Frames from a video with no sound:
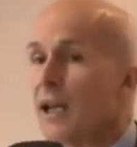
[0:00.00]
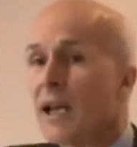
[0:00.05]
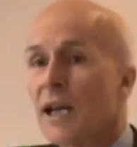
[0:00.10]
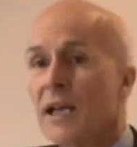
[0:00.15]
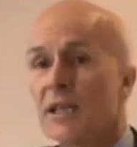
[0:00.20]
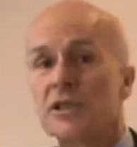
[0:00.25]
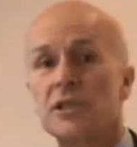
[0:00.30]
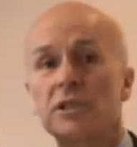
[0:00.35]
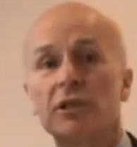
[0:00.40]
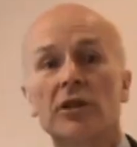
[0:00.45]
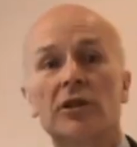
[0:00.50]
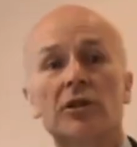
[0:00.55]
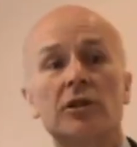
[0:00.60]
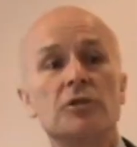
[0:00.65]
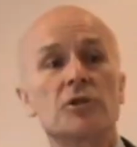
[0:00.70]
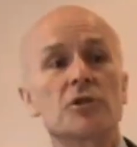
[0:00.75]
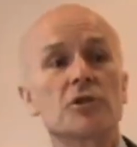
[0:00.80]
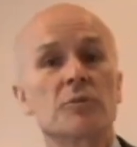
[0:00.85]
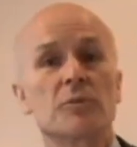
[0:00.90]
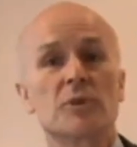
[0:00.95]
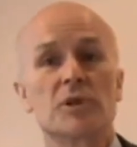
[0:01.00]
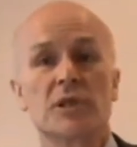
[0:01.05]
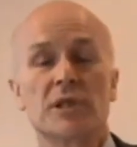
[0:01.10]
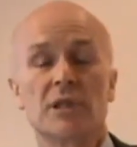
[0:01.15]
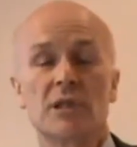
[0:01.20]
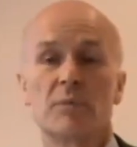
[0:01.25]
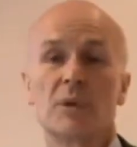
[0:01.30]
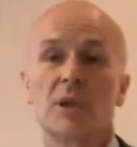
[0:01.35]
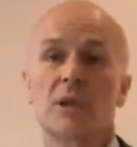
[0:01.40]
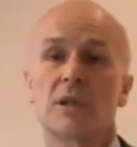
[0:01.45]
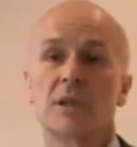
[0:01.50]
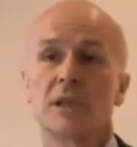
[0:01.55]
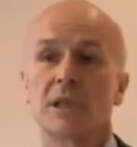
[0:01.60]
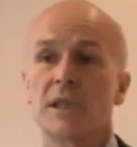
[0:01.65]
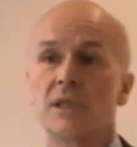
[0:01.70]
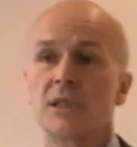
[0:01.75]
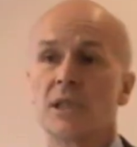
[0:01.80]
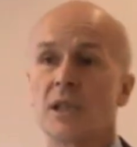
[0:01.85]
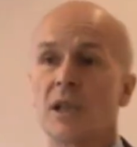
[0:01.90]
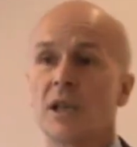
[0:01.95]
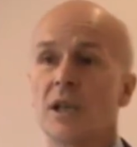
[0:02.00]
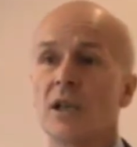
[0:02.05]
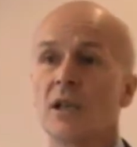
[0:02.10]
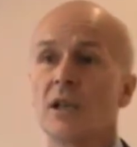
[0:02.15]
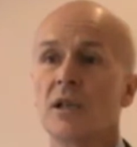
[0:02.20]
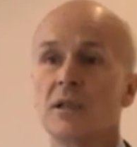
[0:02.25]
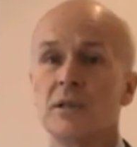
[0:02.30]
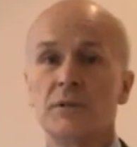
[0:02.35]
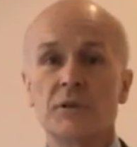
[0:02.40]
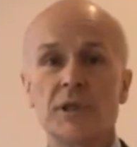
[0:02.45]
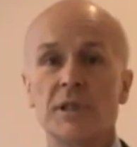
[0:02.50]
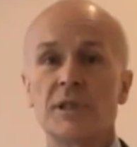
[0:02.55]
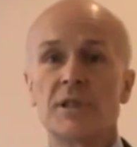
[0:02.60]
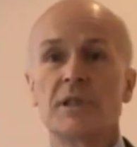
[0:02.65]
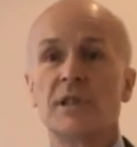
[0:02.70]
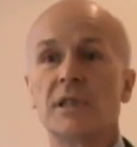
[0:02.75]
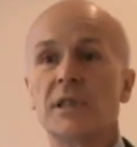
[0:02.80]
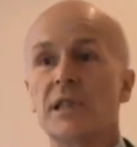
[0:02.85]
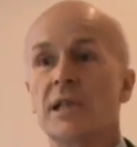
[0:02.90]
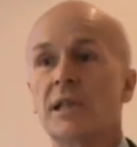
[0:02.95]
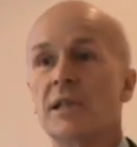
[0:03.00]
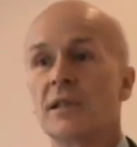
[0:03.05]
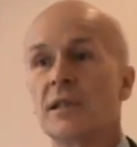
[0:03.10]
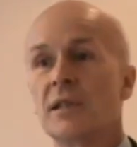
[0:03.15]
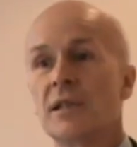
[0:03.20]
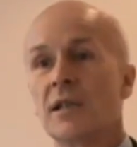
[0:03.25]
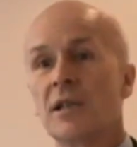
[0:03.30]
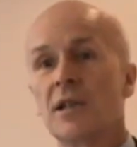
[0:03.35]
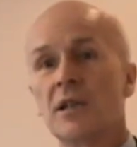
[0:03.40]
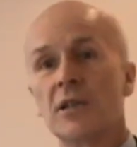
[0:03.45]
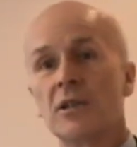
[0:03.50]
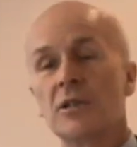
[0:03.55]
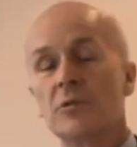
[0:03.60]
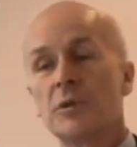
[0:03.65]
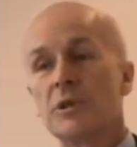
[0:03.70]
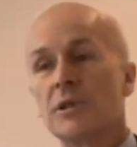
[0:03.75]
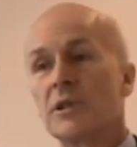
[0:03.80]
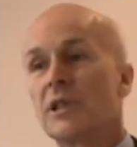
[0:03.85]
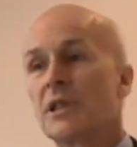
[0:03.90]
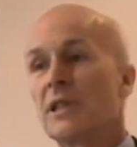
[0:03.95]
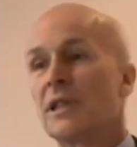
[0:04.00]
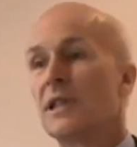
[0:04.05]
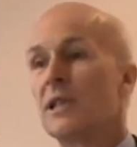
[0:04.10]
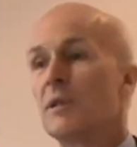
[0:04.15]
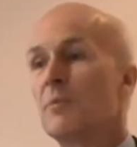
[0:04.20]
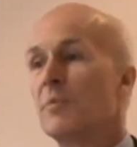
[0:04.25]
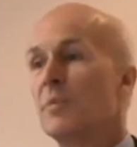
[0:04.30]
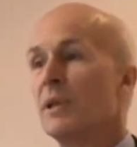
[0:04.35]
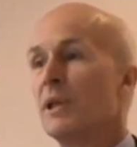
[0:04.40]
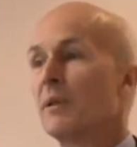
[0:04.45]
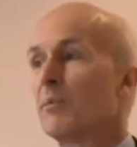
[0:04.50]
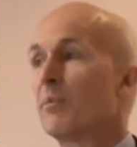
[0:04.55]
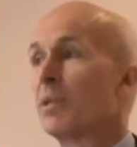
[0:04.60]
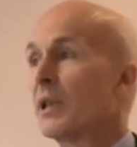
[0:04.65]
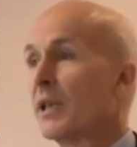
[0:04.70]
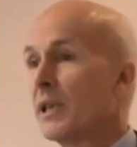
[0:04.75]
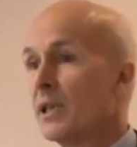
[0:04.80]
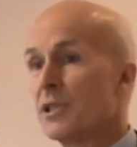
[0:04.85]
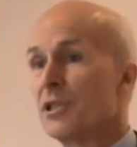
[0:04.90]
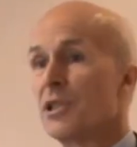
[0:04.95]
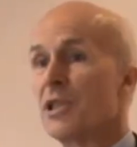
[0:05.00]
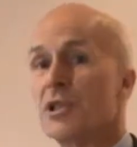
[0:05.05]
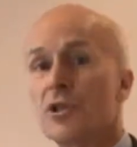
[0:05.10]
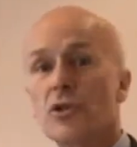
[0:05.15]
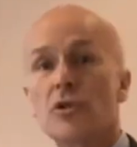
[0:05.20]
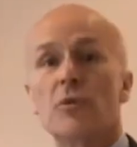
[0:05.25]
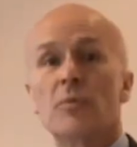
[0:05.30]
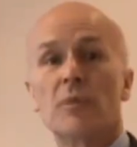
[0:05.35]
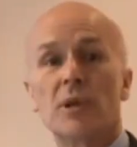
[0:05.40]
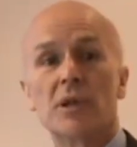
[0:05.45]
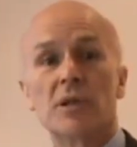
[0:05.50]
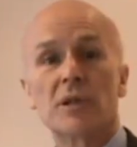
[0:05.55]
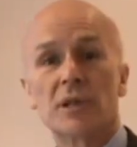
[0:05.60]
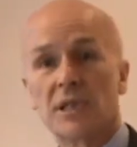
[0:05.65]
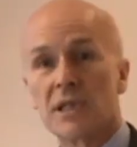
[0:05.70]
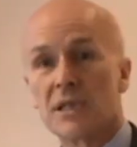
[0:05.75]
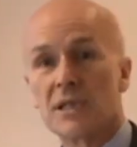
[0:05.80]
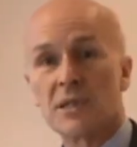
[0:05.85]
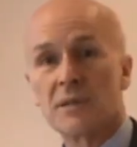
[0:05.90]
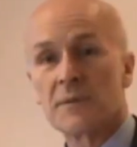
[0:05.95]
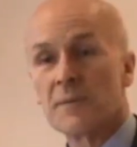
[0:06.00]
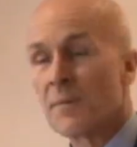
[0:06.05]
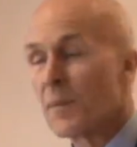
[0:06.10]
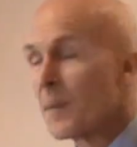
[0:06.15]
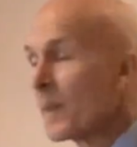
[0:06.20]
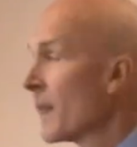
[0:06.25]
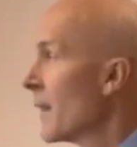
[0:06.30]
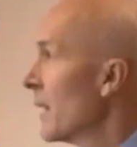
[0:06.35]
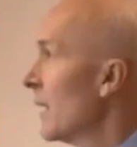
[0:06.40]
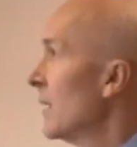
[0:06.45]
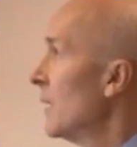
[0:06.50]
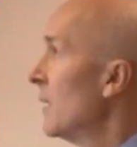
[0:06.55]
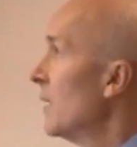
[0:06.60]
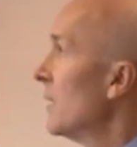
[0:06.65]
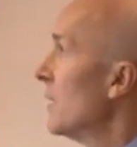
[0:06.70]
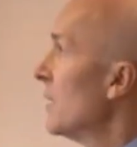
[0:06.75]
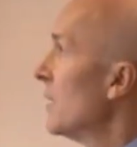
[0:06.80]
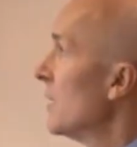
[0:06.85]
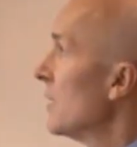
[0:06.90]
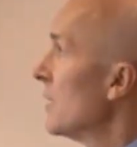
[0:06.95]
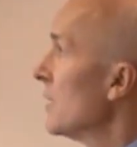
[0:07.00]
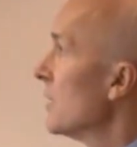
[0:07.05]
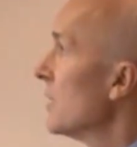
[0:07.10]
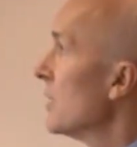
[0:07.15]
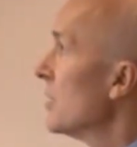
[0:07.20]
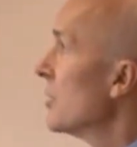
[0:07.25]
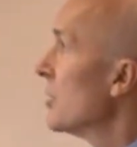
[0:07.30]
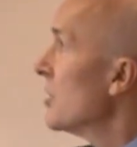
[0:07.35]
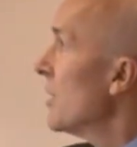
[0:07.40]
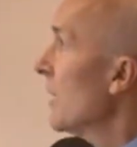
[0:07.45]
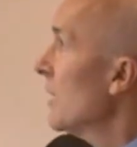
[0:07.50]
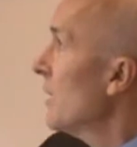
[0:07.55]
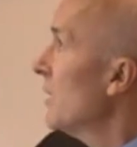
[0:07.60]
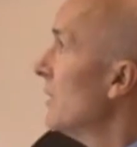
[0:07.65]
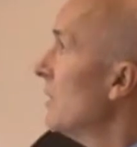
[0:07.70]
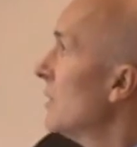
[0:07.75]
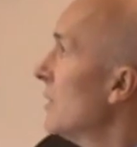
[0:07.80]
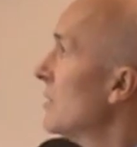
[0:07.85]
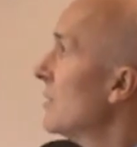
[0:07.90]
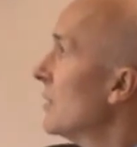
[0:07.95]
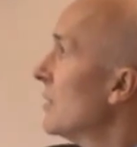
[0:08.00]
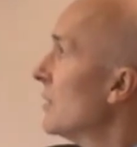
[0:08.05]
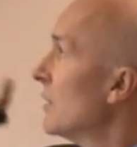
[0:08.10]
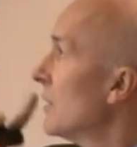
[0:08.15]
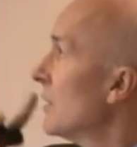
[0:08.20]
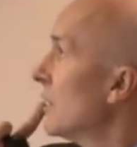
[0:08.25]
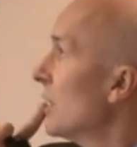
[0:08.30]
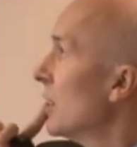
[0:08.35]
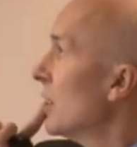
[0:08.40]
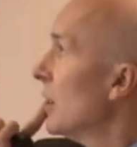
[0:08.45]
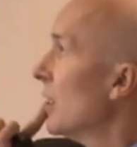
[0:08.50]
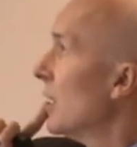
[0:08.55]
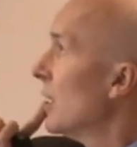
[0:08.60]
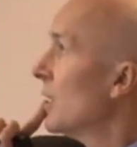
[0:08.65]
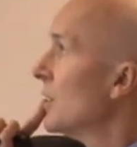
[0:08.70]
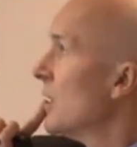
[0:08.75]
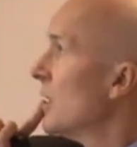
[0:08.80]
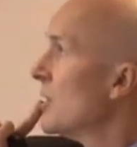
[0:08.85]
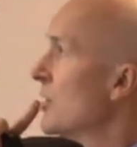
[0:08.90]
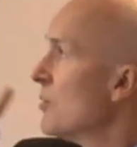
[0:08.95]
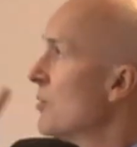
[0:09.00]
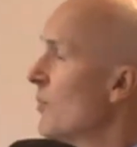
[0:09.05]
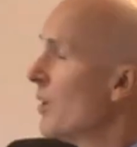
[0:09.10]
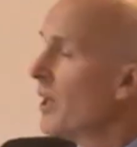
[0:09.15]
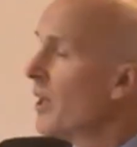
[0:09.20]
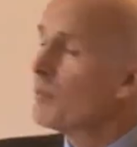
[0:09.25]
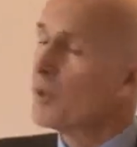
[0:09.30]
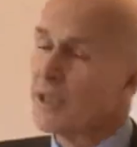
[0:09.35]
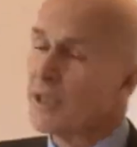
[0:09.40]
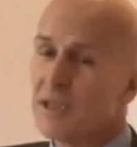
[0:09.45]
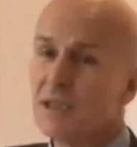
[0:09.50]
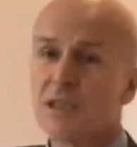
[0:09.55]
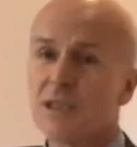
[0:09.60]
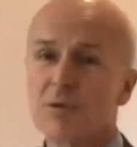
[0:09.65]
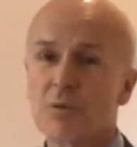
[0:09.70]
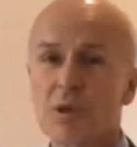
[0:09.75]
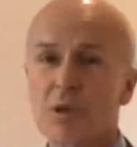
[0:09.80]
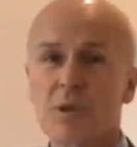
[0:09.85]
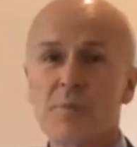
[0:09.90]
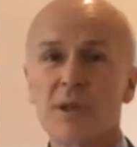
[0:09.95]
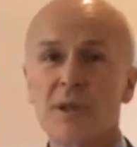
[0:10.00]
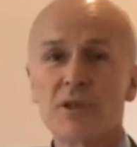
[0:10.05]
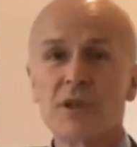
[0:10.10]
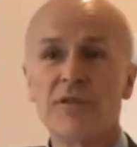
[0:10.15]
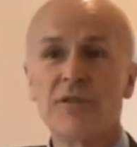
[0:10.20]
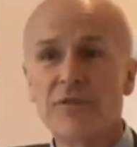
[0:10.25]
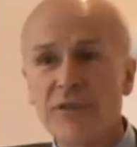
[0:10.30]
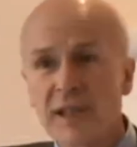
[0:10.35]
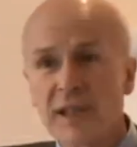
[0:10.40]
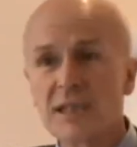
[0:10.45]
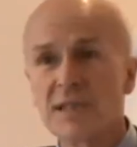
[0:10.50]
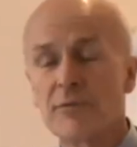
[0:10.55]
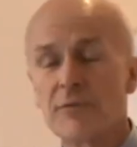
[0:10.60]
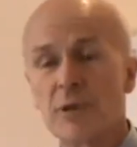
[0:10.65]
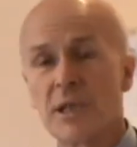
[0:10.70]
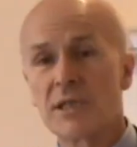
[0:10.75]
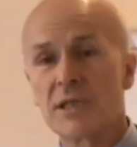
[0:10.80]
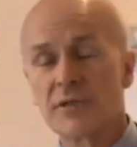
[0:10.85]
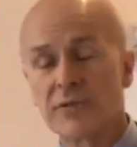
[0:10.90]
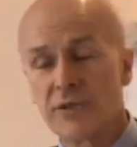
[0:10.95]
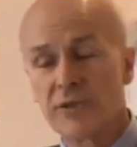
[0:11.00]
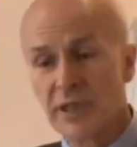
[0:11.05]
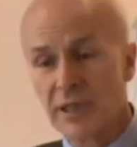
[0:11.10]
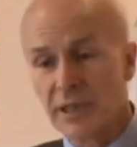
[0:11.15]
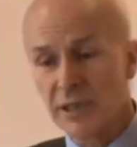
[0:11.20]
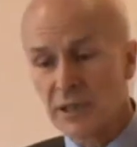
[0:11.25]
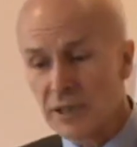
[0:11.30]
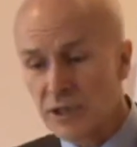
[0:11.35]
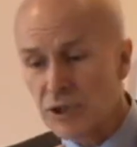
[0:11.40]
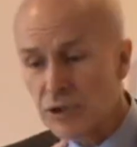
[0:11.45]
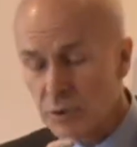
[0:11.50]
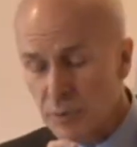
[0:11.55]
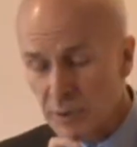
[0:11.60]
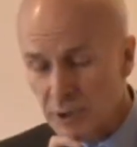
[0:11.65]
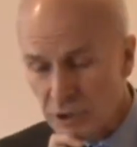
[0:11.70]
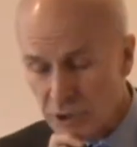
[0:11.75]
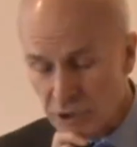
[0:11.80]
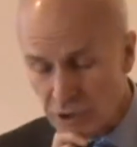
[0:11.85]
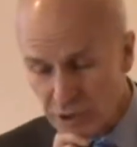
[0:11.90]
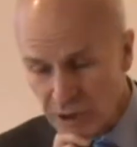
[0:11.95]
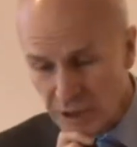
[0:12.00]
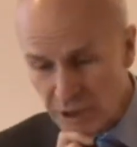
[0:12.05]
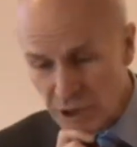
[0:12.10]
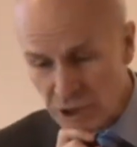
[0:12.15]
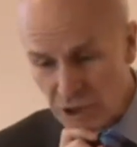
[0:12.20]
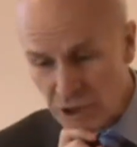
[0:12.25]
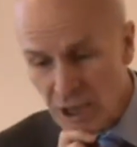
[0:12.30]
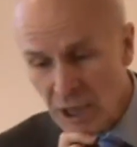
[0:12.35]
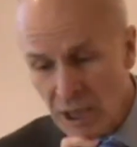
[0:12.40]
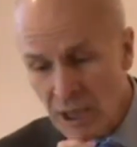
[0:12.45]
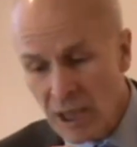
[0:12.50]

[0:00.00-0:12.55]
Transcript: ask your customers in the market, who do you see? Who are the key players in your market? Second, and to my mind, this is one of the most effective ways of finding distributors or agents,